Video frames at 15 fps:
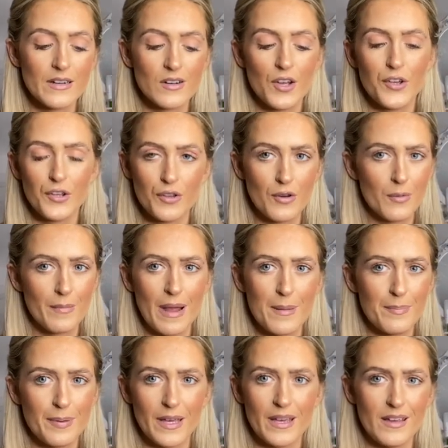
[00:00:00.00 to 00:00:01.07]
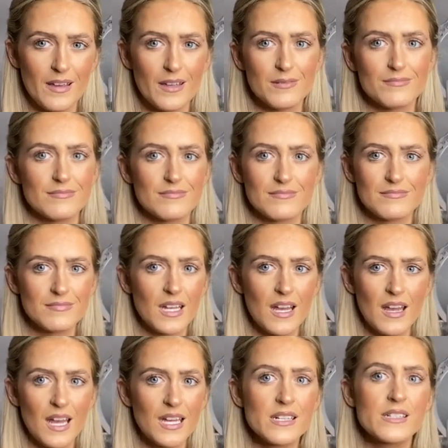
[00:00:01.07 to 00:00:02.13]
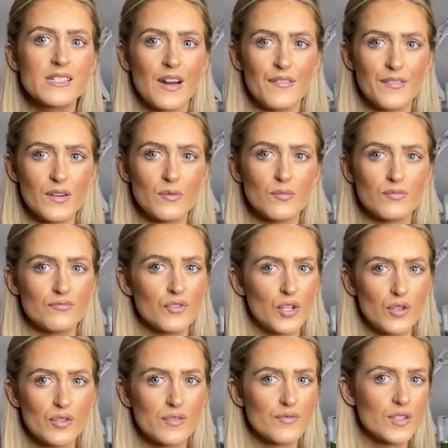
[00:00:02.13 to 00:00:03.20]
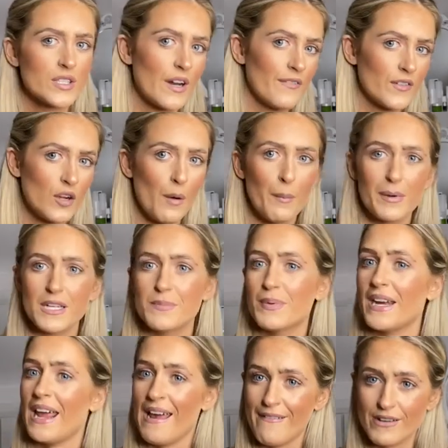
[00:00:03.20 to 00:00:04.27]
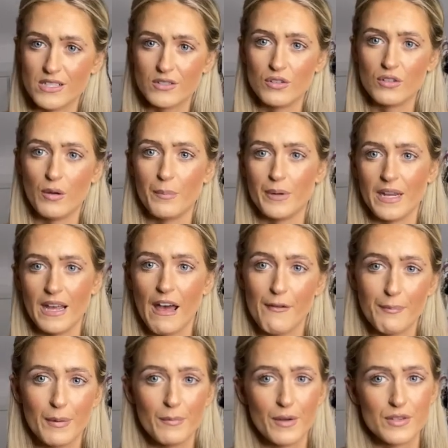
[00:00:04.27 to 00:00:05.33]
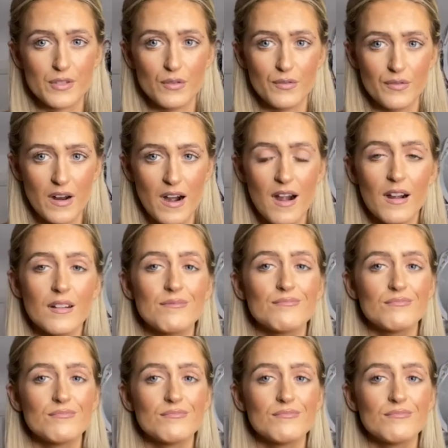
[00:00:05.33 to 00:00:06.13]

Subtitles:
Now, there might be different rules for different companies, but every single company I've been with so far,